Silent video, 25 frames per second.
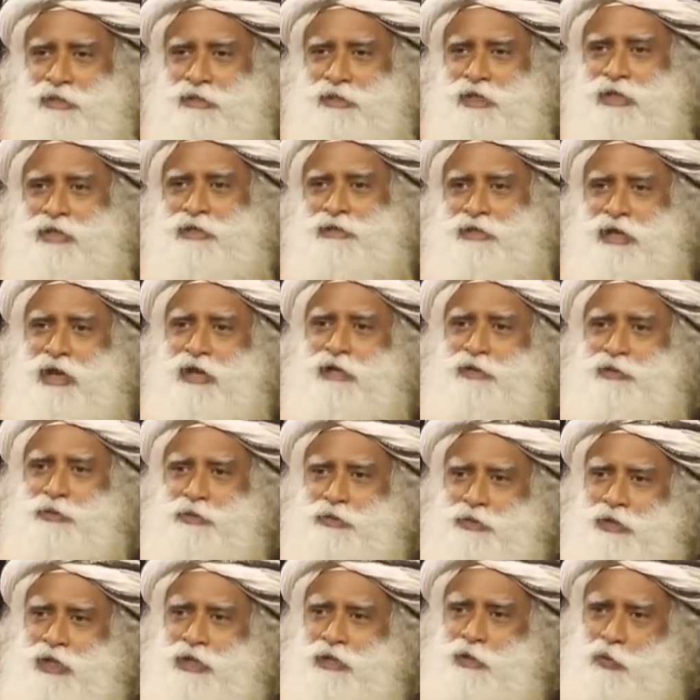entire
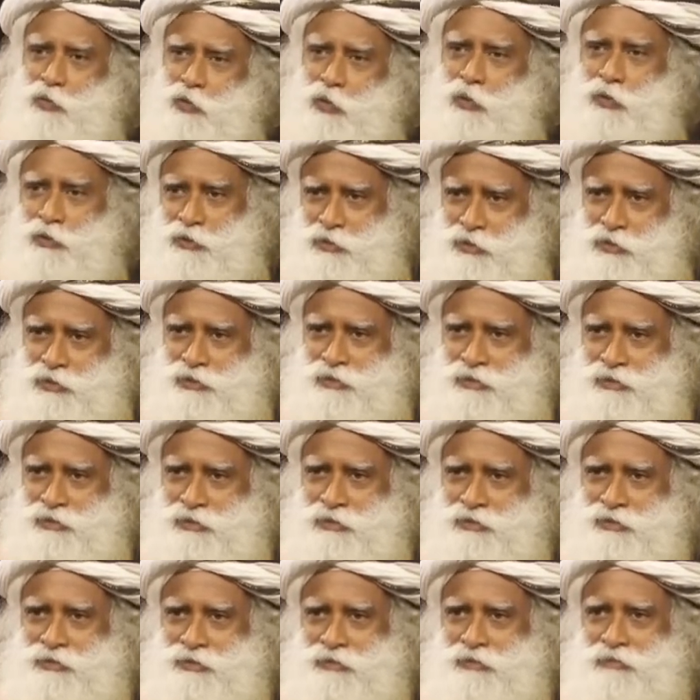society
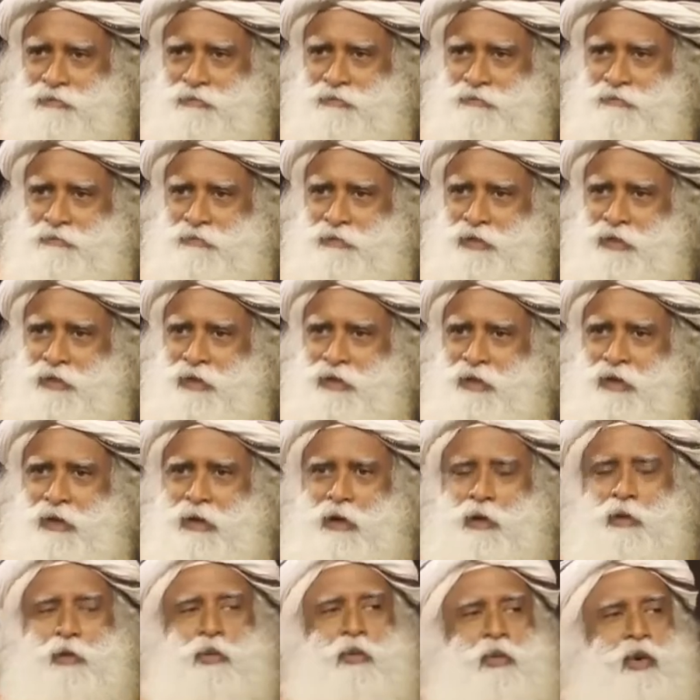was.
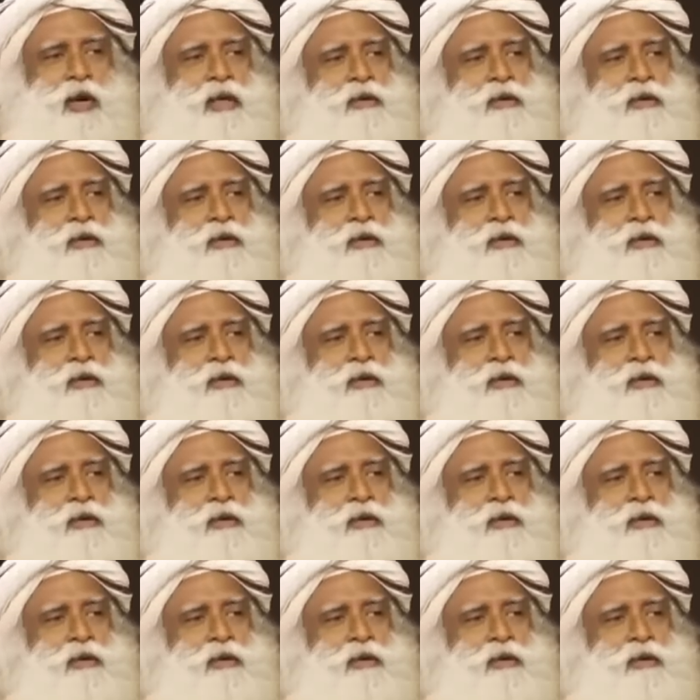One